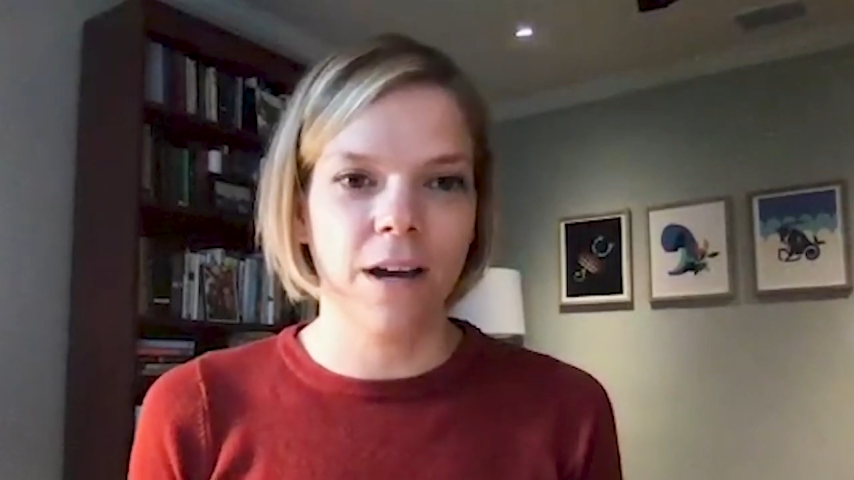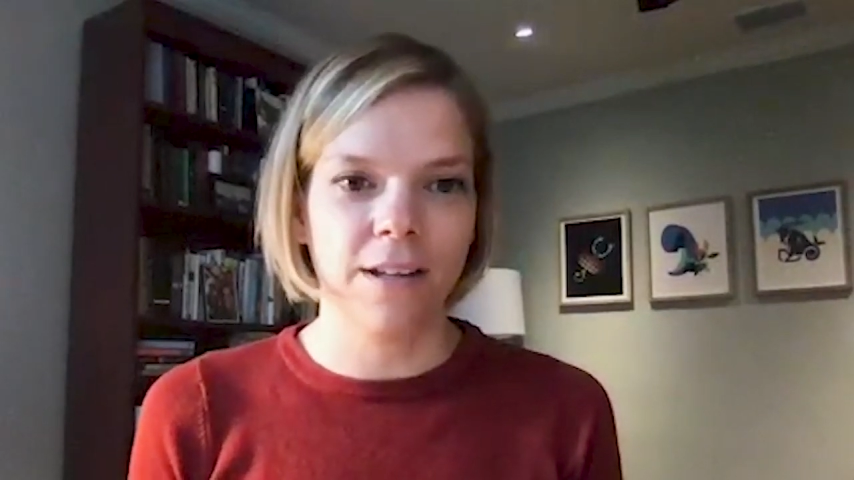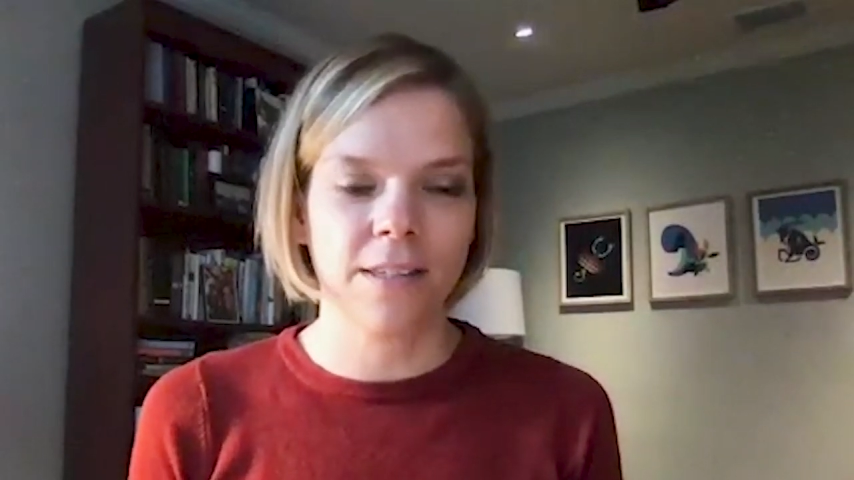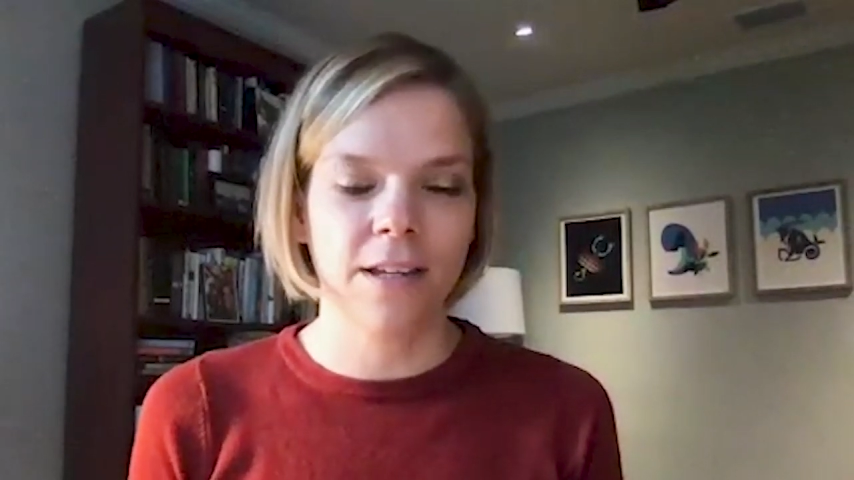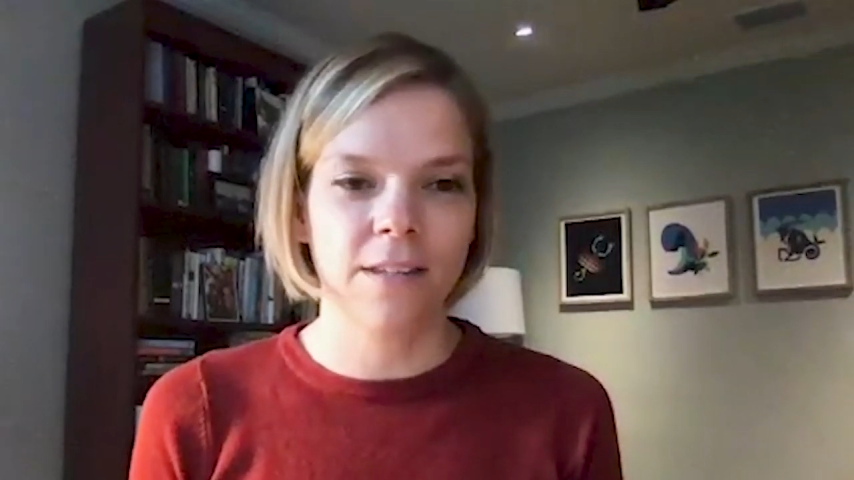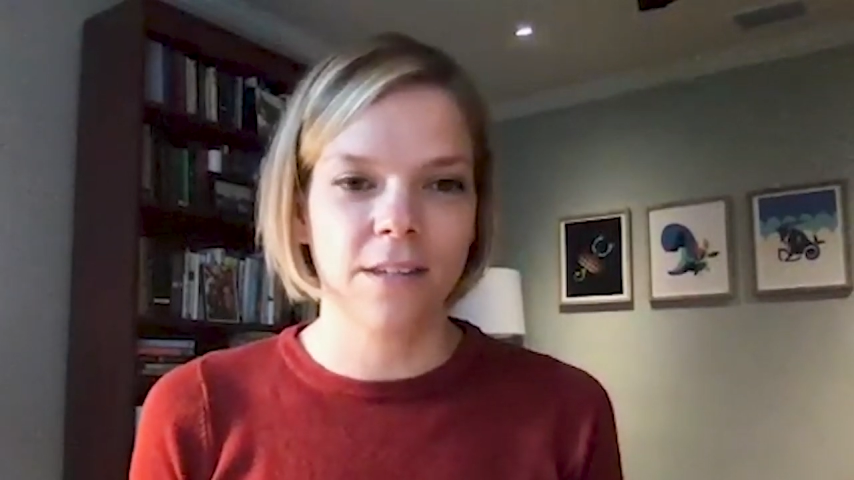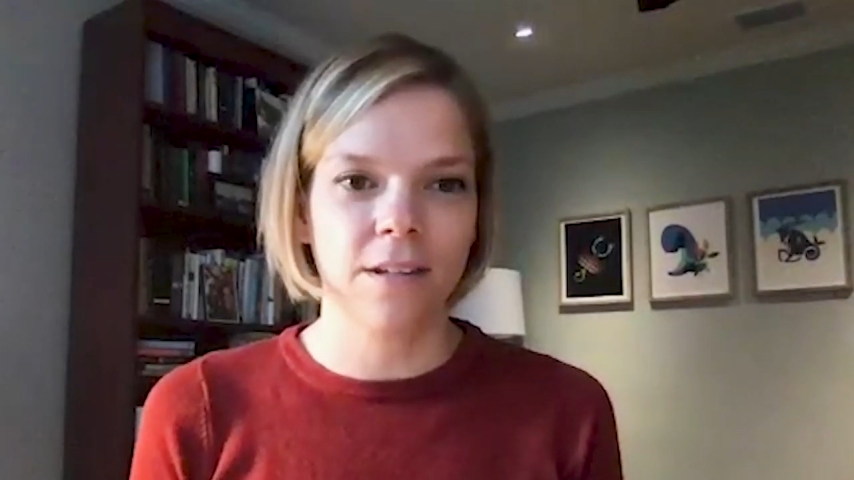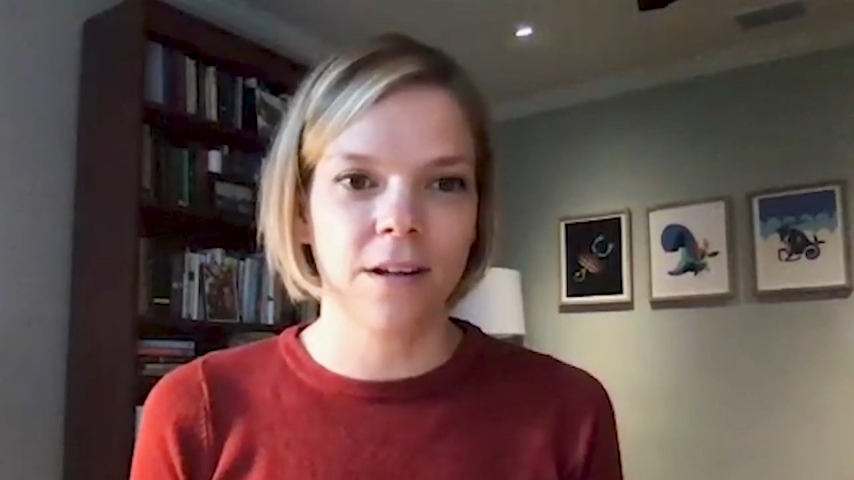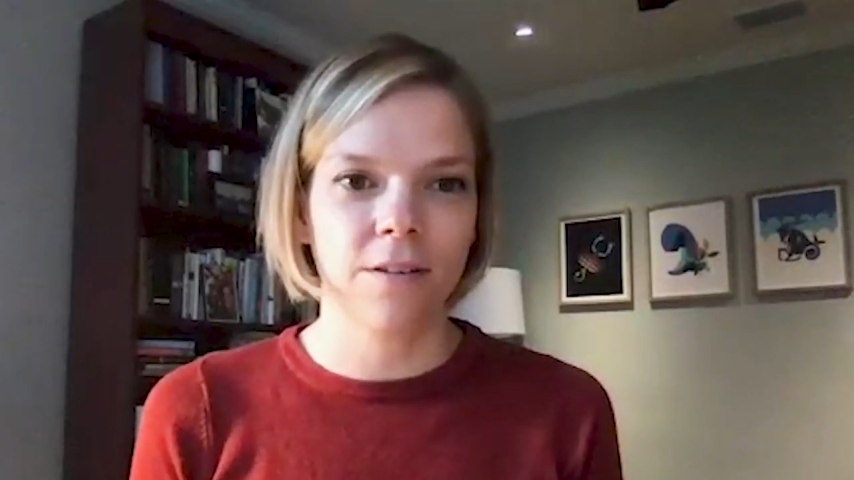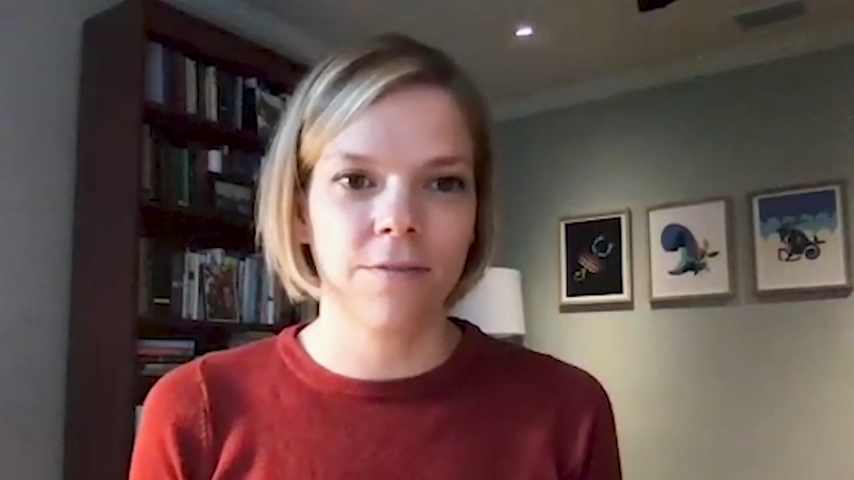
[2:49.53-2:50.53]
assets is
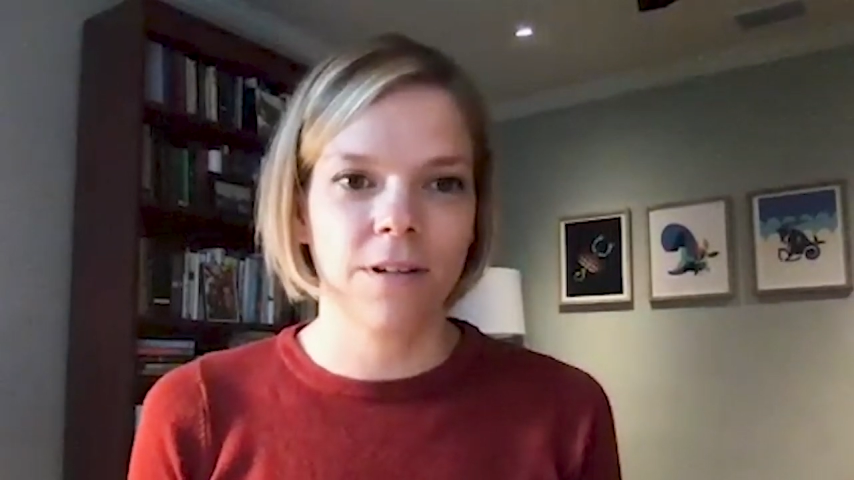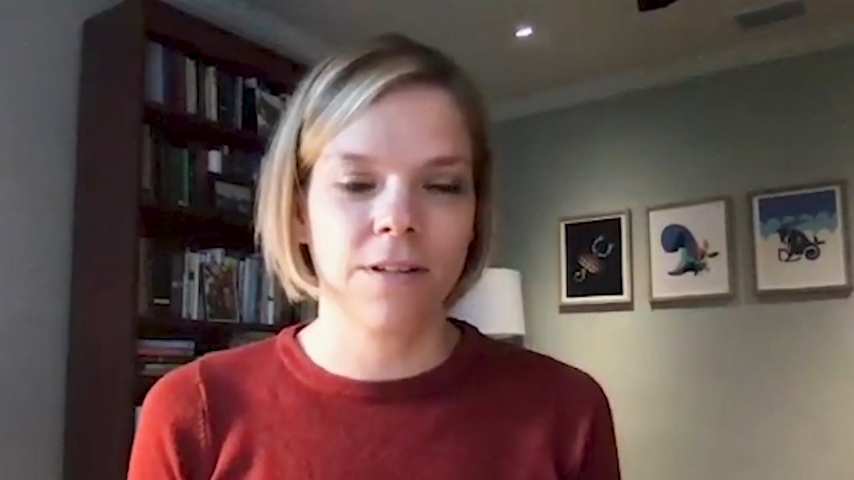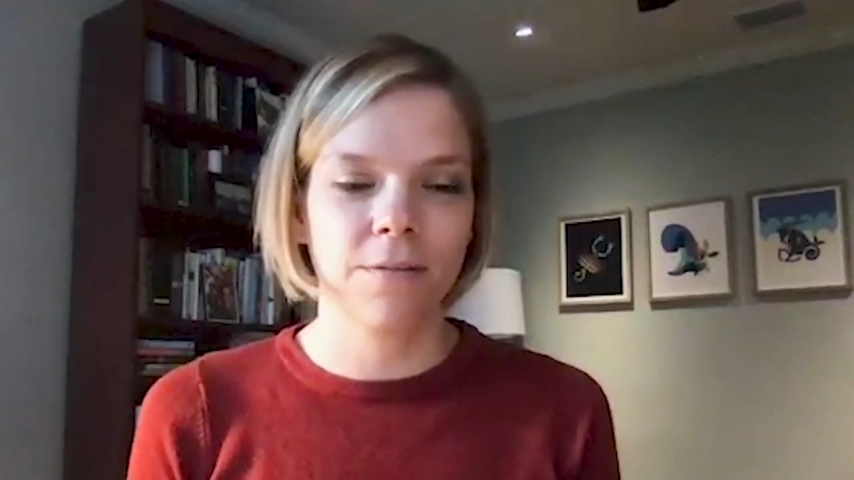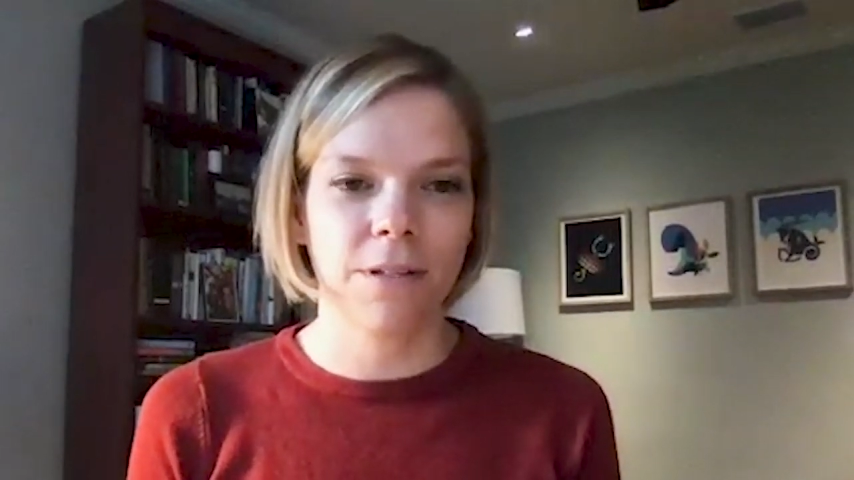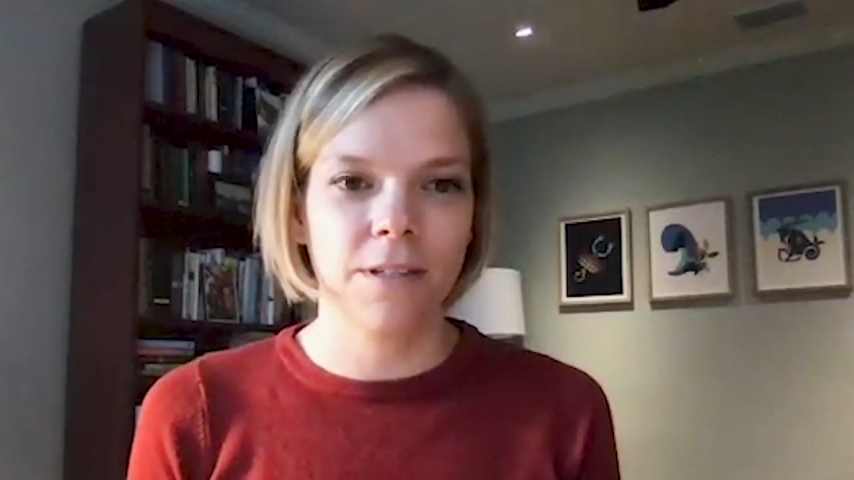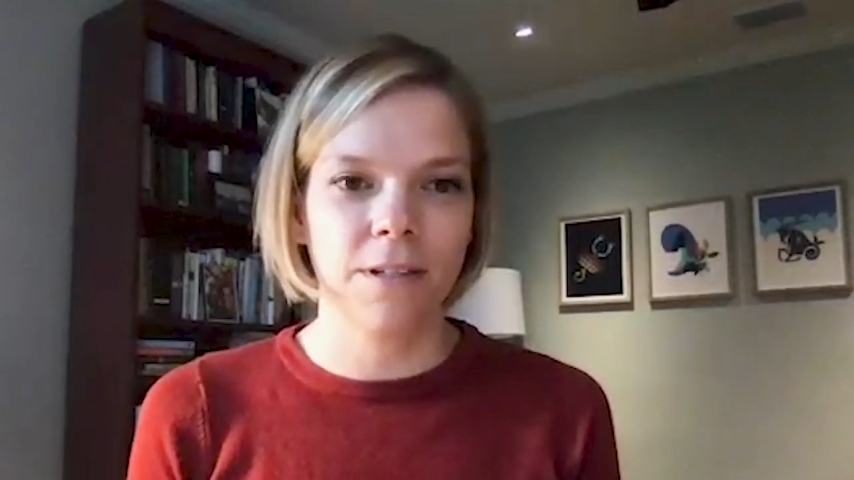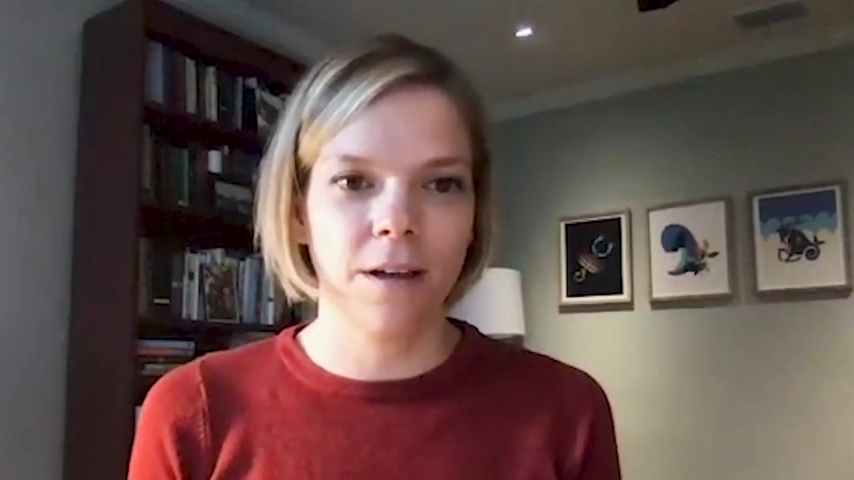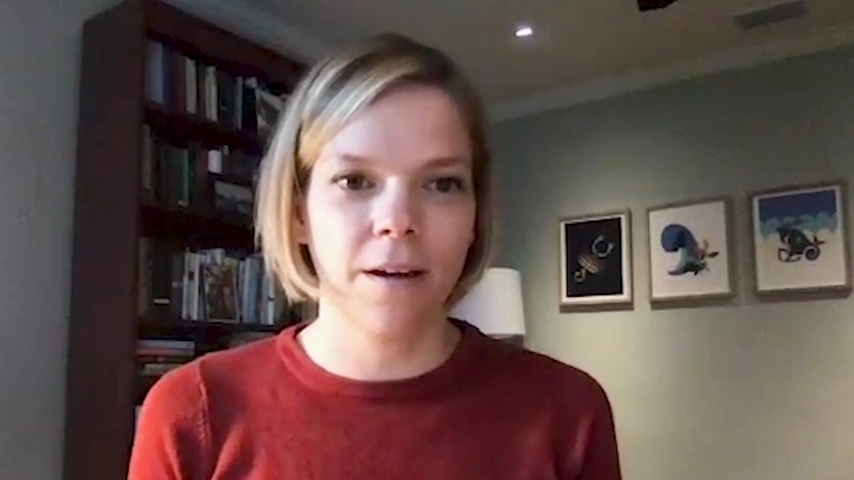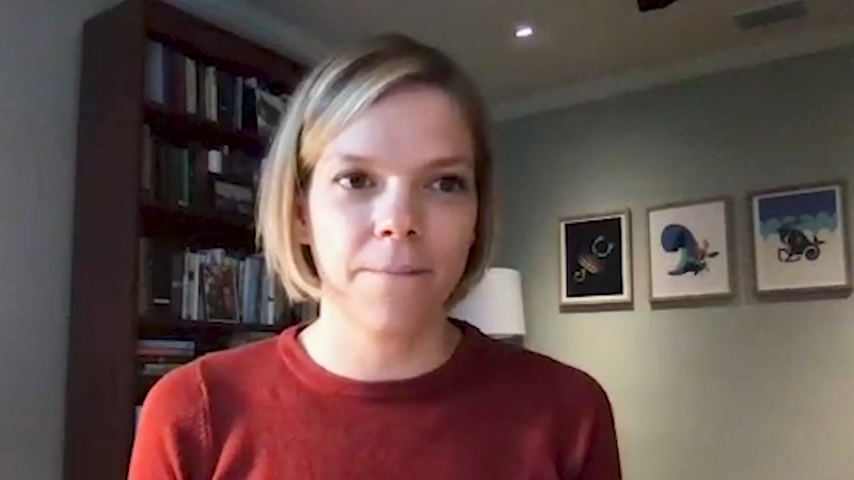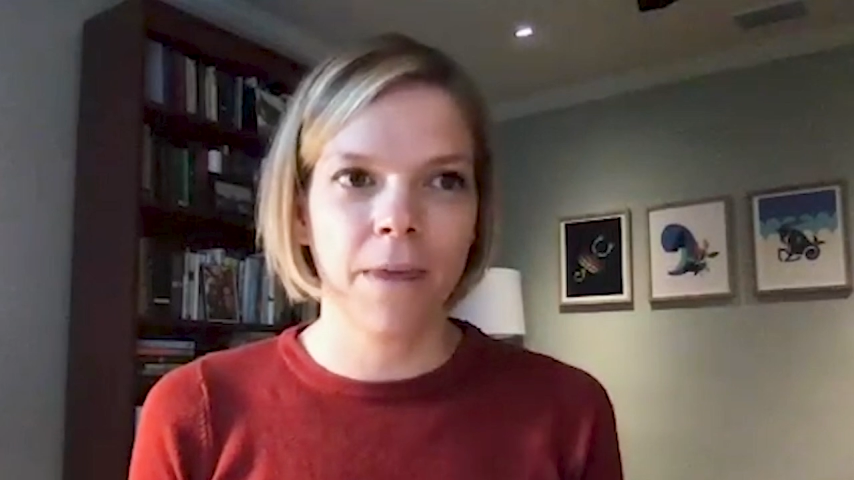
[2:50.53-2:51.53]
another reason we see a
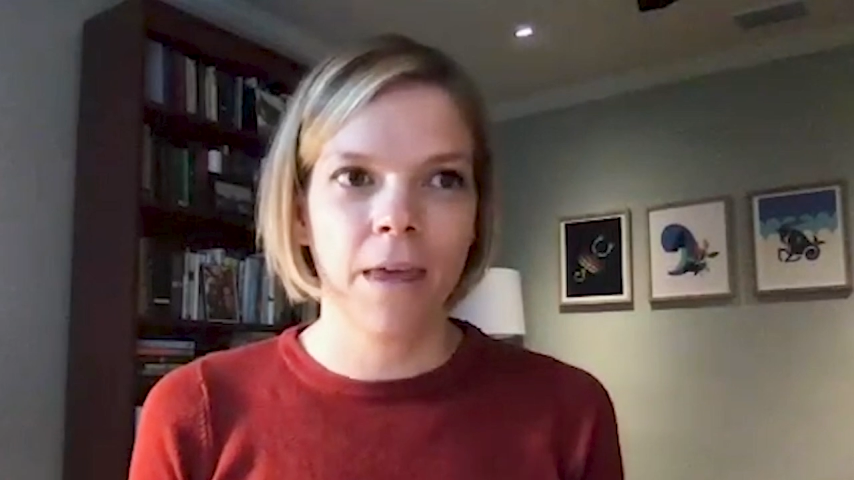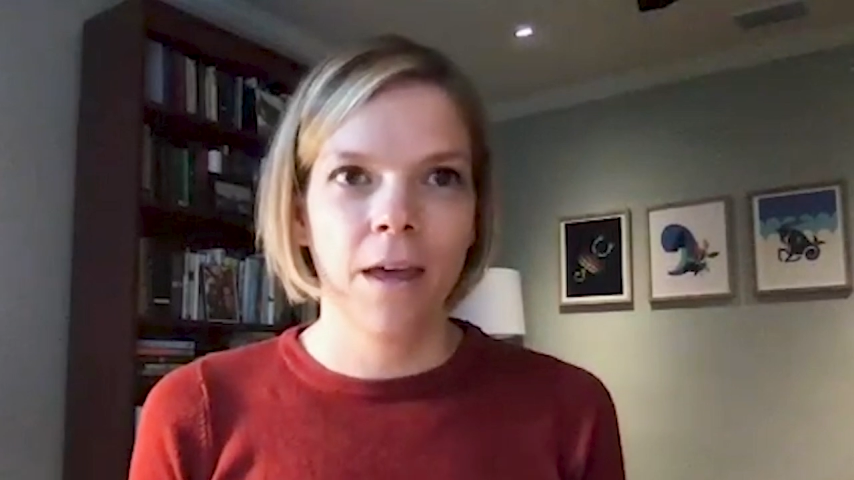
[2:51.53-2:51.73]
lot.